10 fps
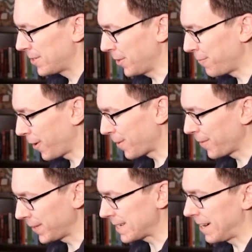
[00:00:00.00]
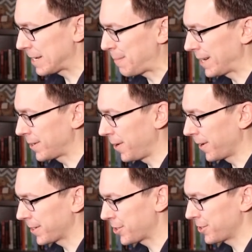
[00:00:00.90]
so far, we've only talked about an
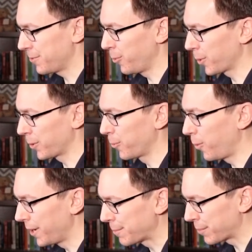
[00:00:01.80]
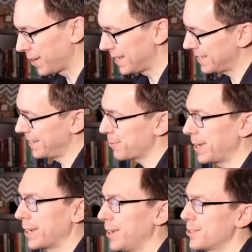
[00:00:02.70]
arch order one process.
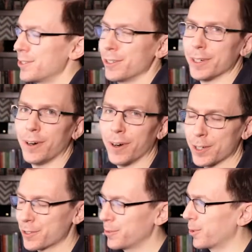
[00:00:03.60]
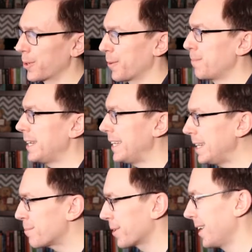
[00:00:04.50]
We can also do an arch order
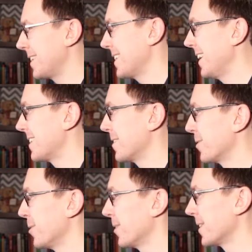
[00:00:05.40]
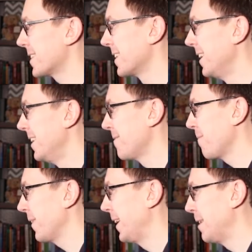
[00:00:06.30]
P process, of course.
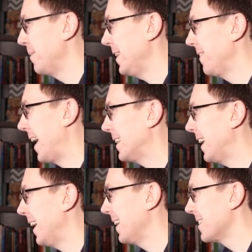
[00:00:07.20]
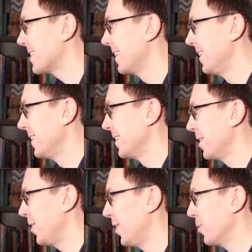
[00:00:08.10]
Um, in that case,
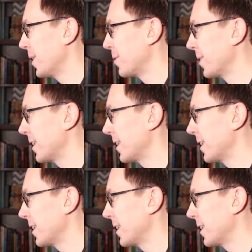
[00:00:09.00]
all we'd